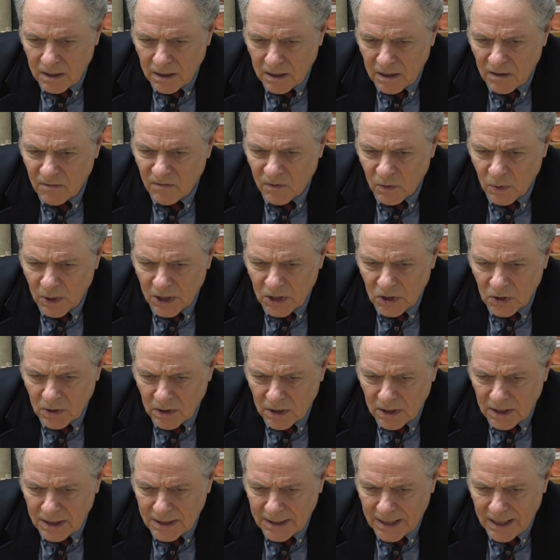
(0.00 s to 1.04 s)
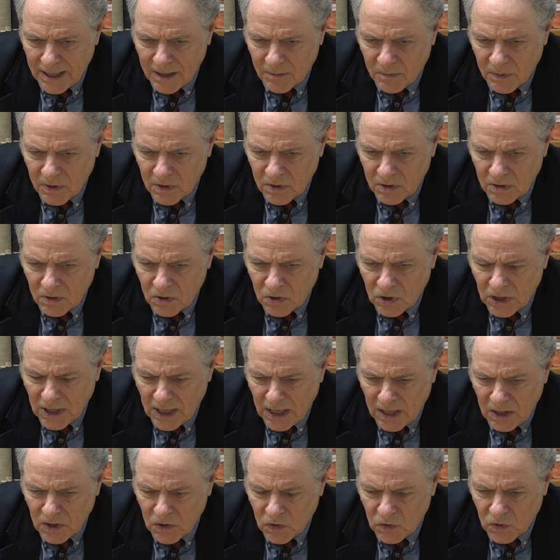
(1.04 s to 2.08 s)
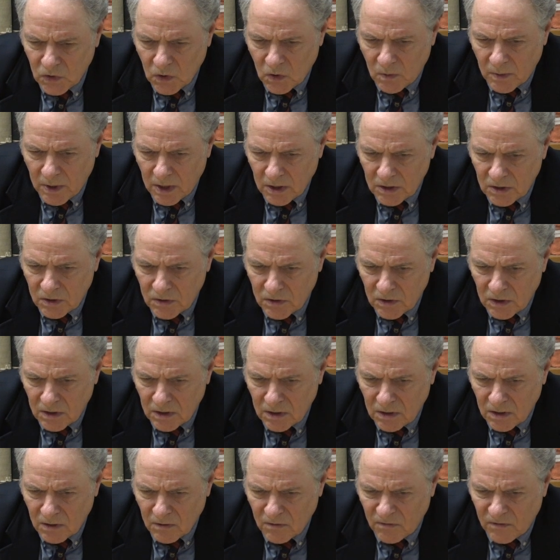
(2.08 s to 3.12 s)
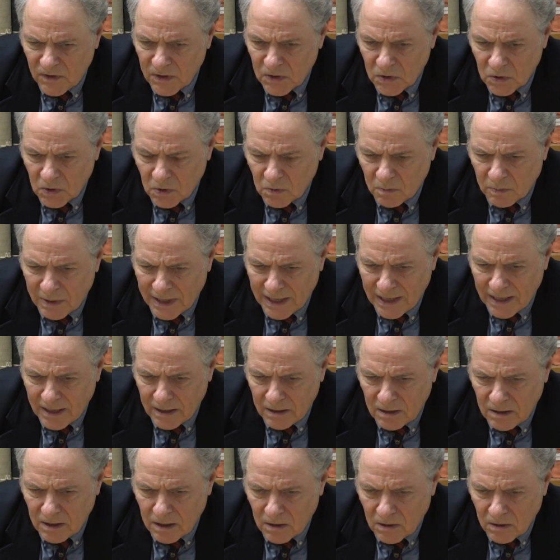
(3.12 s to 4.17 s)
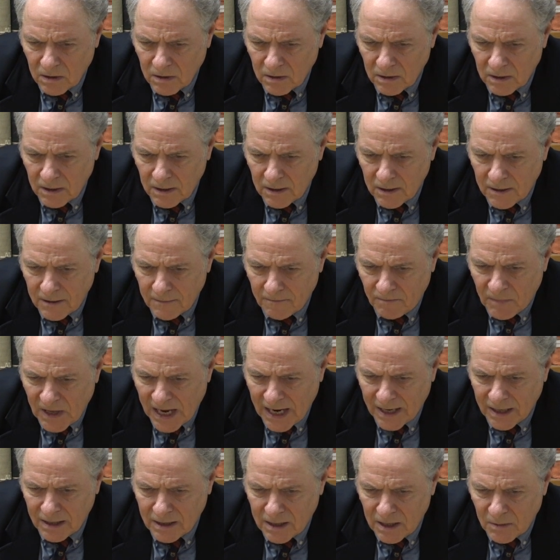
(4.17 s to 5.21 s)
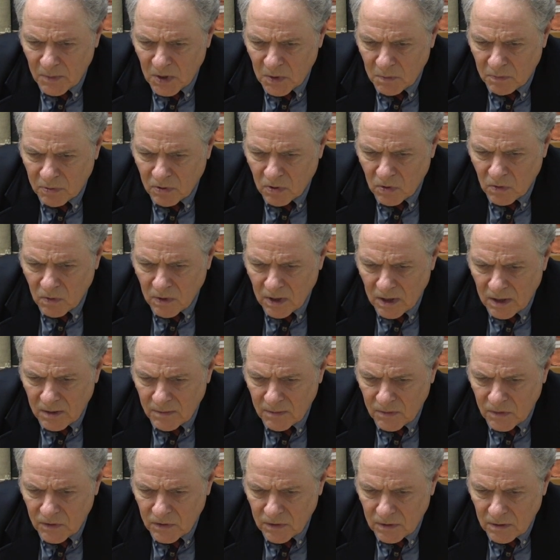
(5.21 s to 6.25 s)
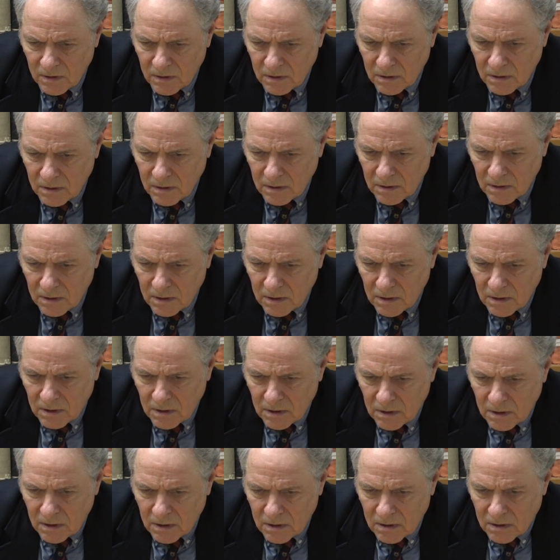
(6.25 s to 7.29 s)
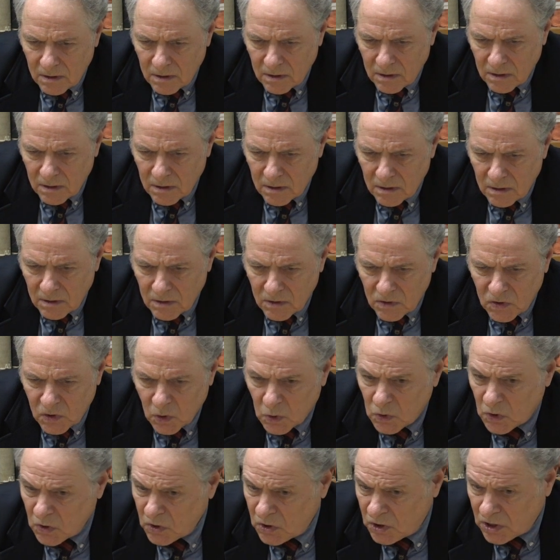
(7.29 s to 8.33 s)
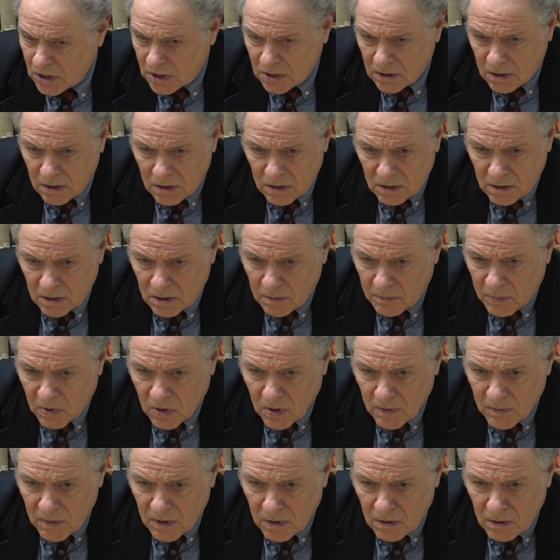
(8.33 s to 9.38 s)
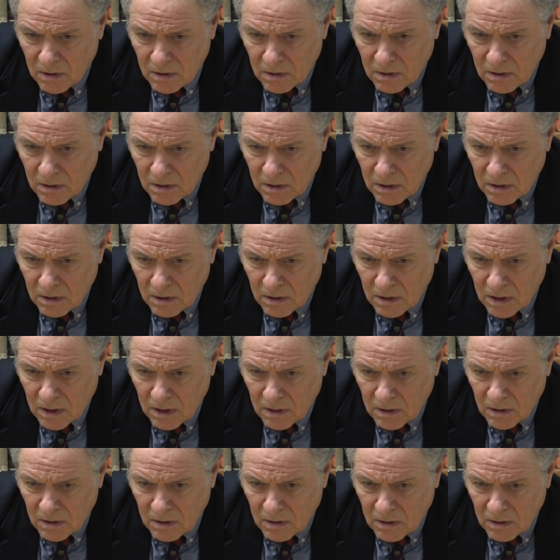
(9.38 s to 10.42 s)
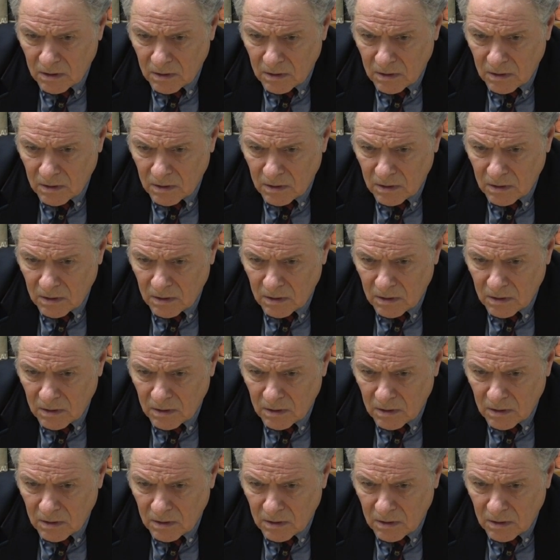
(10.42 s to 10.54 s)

influential on this campus to change so much in the physical plant and our academic programs and uh, social justice department and, mm-hmm. and